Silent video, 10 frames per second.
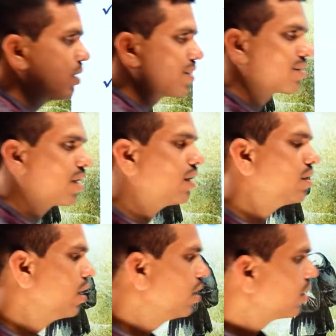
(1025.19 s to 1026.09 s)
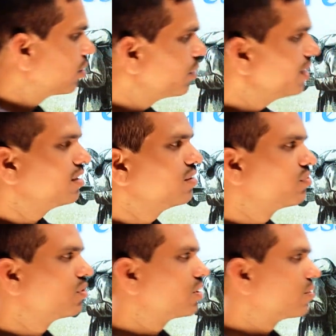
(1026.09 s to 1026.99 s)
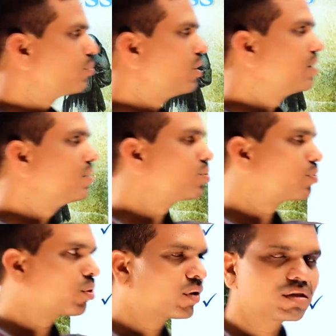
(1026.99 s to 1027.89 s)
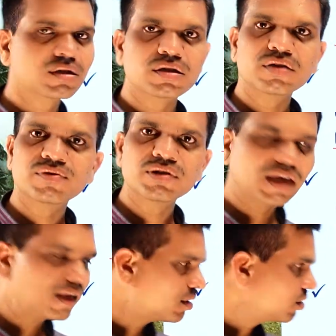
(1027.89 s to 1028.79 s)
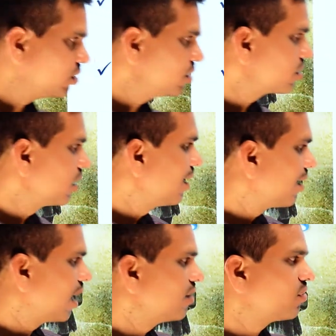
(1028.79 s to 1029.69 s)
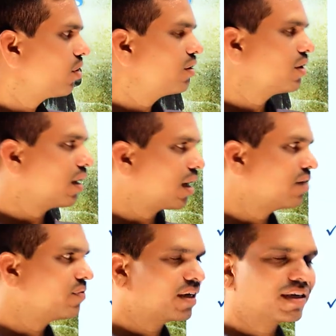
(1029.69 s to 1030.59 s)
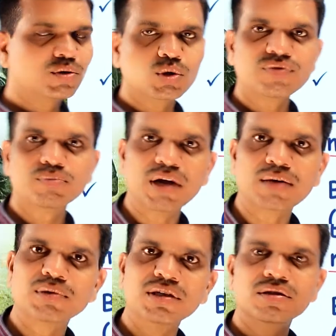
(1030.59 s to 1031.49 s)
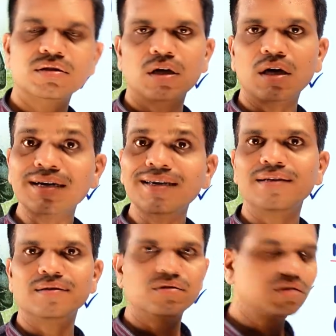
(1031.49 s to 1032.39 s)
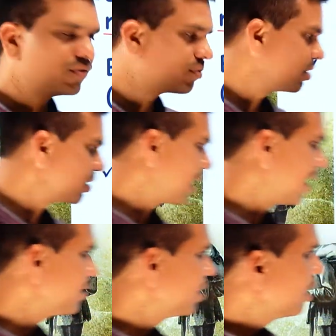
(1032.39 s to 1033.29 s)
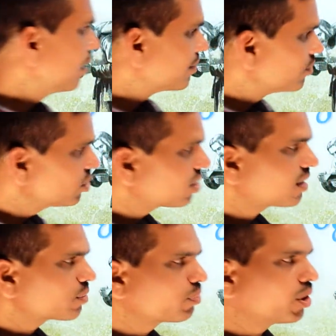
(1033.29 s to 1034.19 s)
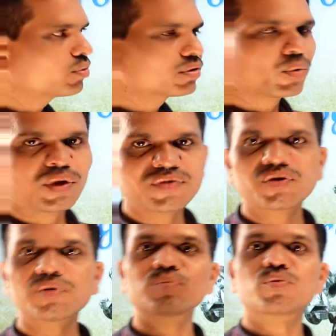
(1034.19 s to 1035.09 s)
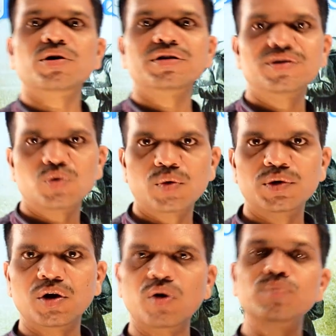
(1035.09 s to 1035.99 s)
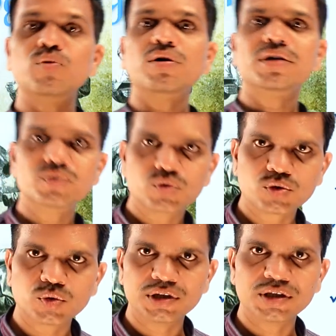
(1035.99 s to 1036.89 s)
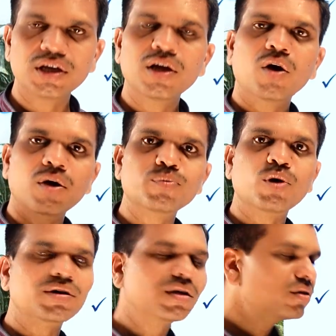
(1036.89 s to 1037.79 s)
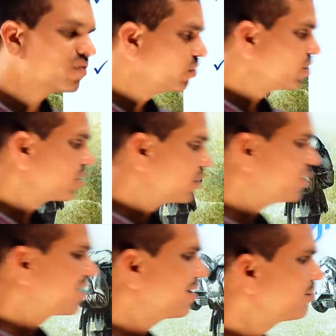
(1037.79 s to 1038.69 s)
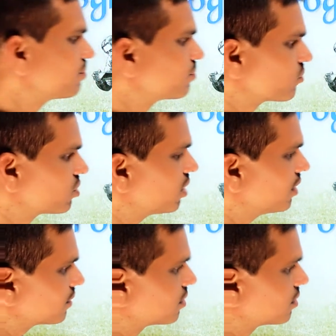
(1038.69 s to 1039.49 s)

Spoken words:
works are very different. Pilgrim's Progress is different, and this life and death of Badman is again different. And this has paved the way for modern novel or modern story or modern fiction, we can say